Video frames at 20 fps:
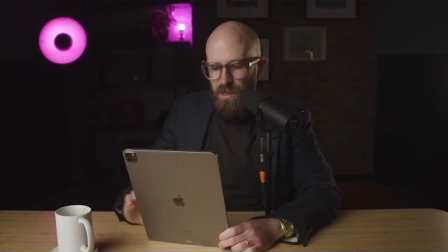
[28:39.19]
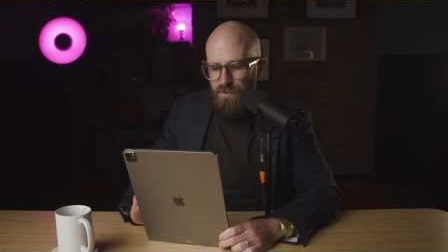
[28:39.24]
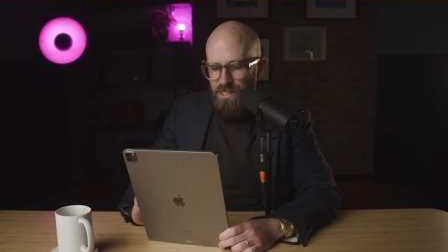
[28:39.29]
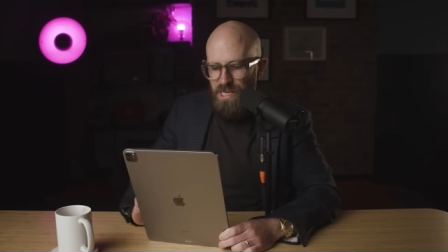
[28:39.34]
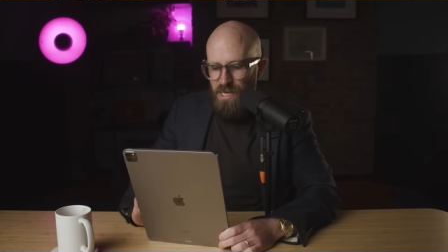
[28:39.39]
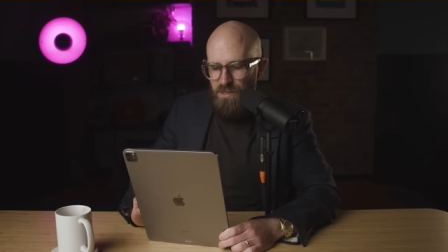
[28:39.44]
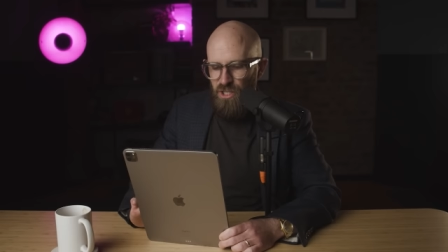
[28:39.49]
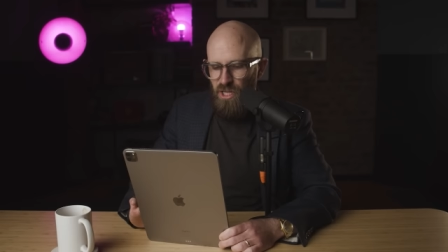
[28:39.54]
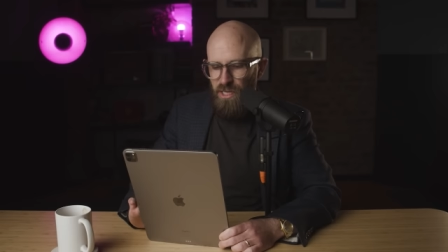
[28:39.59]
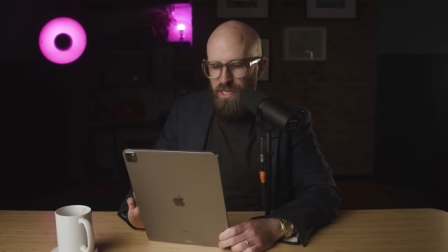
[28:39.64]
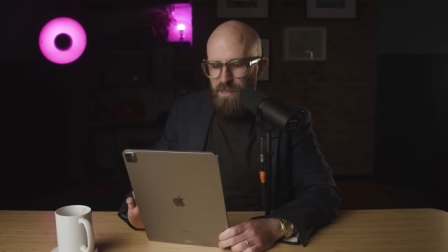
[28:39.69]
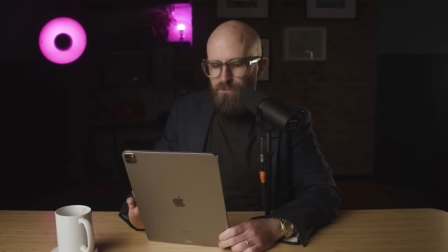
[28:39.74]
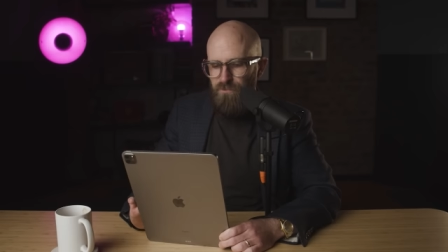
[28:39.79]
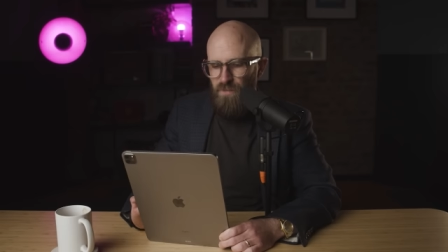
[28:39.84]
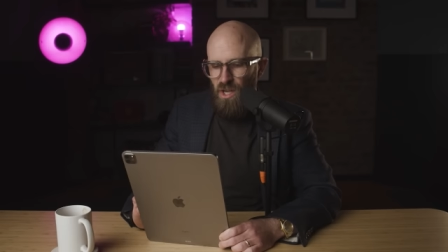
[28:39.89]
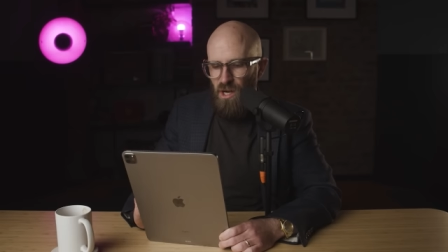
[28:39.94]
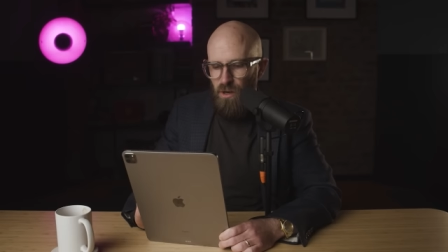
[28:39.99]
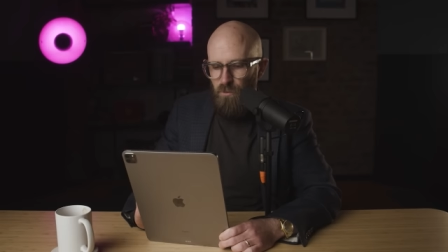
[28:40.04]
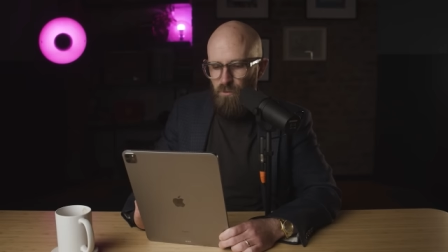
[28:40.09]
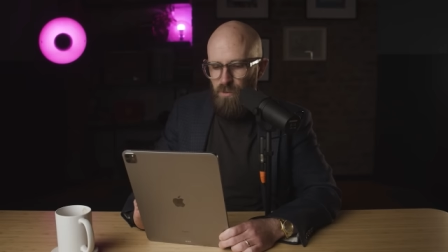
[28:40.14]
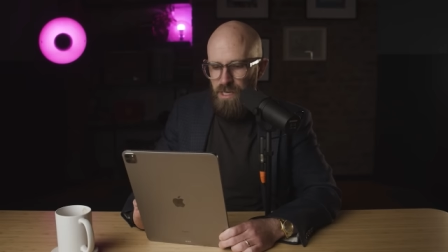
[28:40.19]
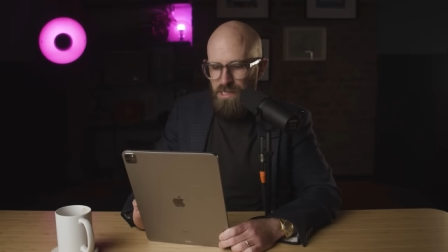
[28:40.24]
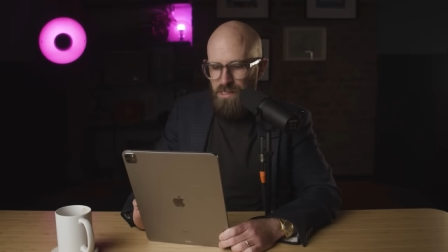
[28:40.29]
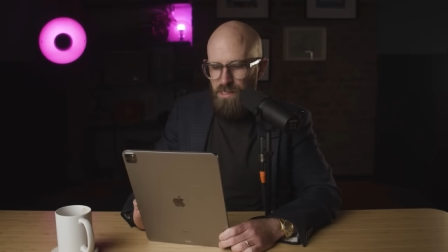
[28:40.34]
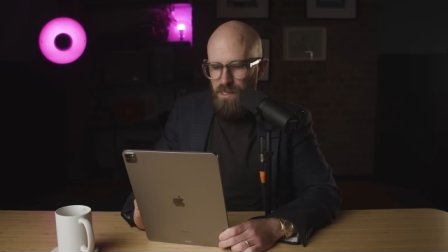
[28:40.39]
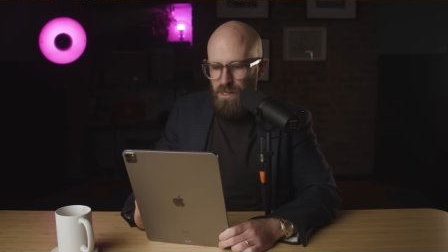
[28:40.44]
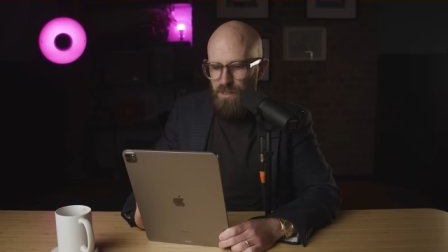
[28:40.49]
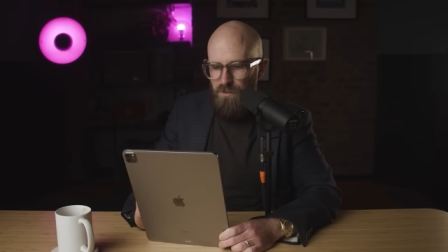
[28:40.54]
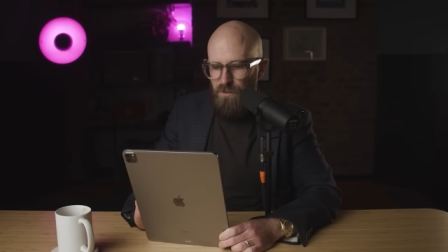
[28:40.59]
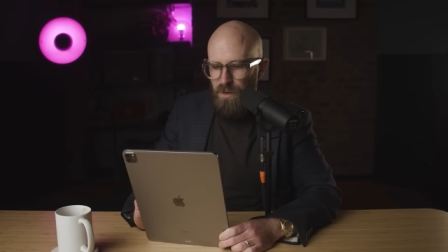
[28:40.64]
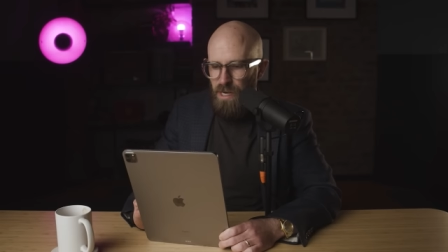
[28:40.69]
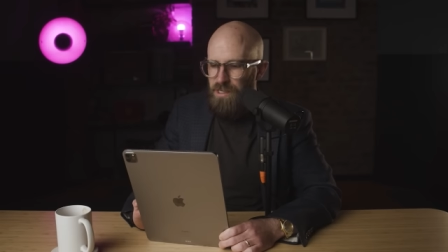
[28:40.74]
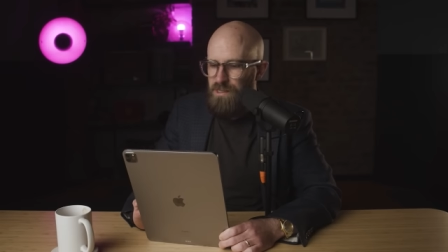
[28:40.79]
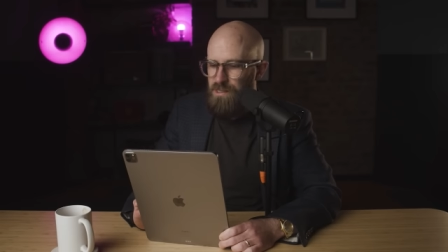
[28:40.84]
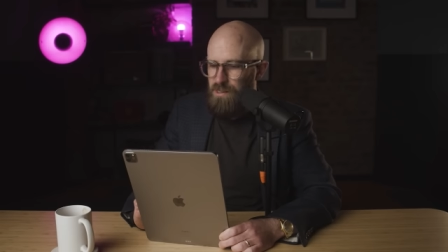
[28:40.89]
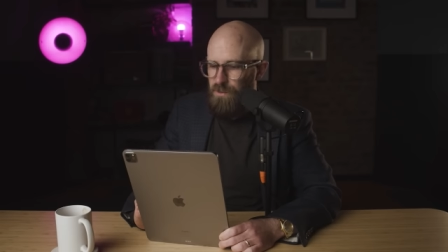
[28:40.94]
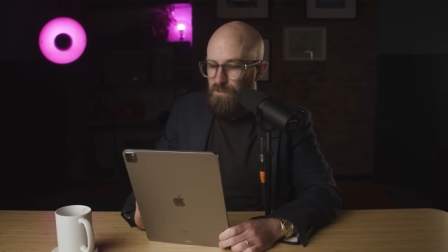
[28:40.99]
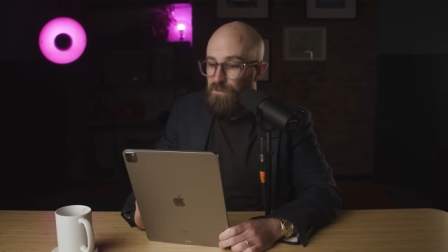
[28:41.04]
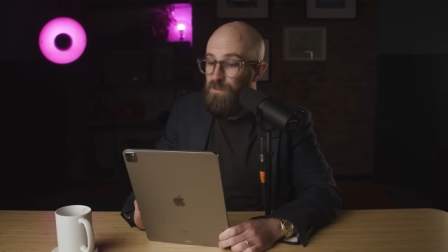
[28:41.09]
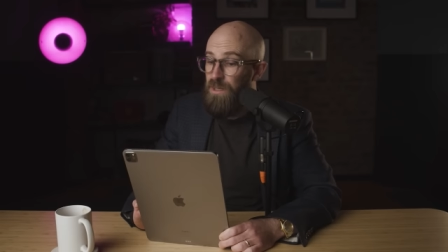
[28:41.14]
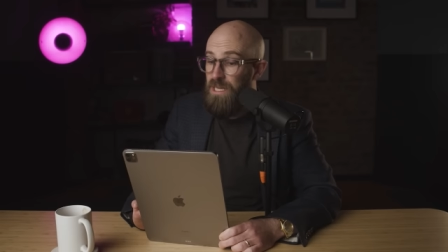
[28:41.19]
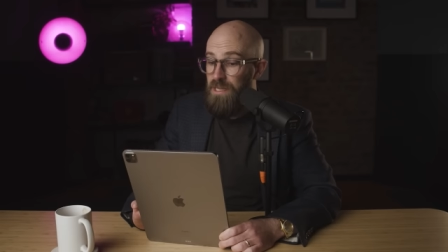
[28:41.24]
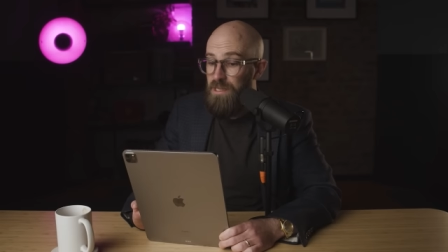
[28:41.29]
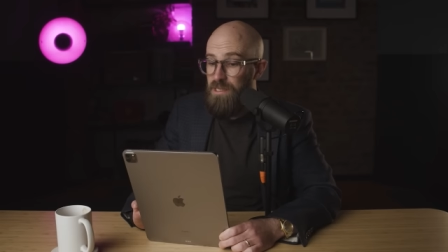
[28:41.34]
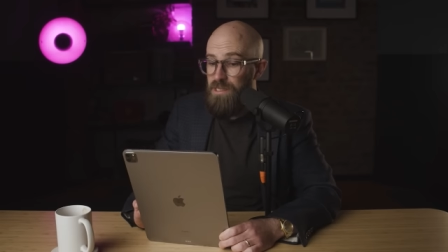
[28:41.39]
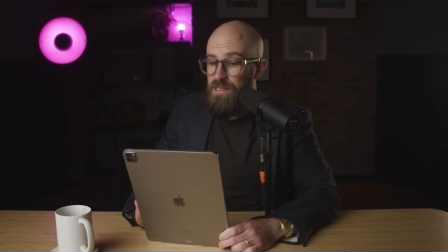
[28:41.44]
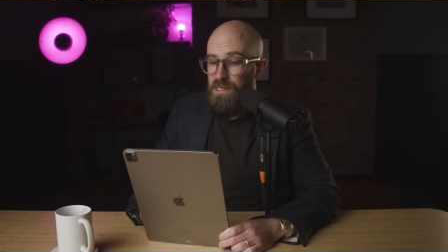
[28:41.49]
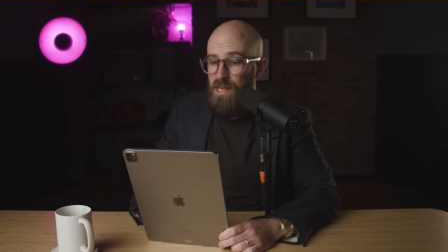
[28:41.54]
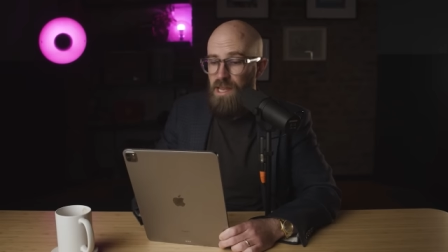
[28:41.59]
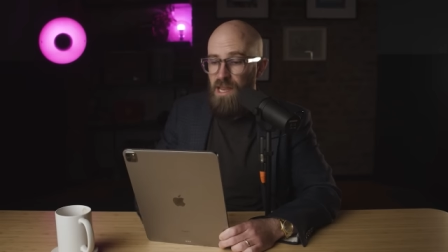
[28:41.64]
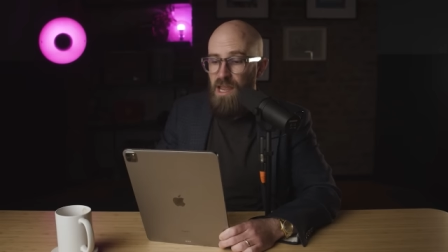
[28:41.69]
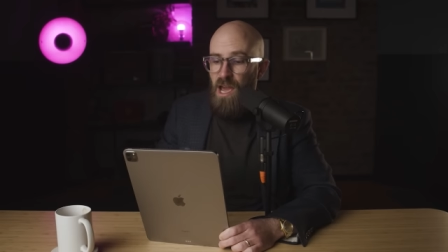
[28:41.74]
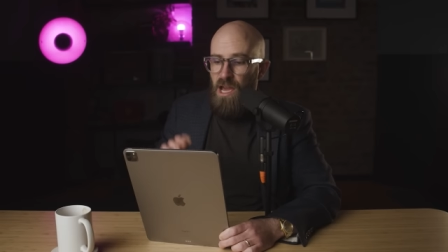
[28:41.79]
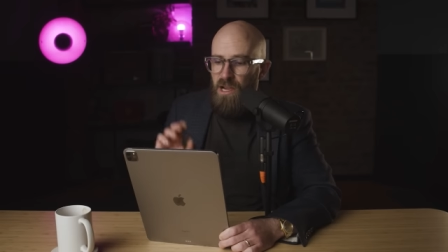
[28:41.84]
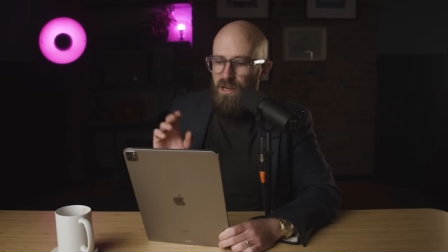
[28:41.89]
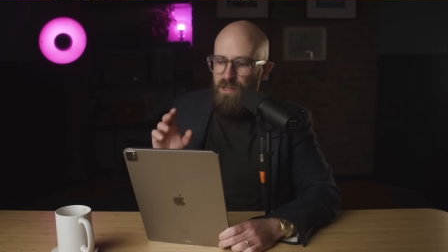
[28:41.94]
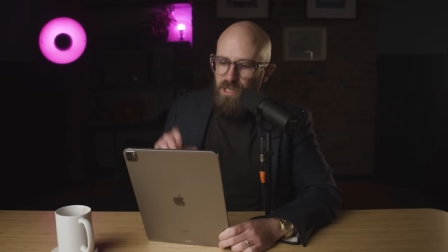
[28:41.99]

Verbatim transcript: Potentially, our research friends at B and C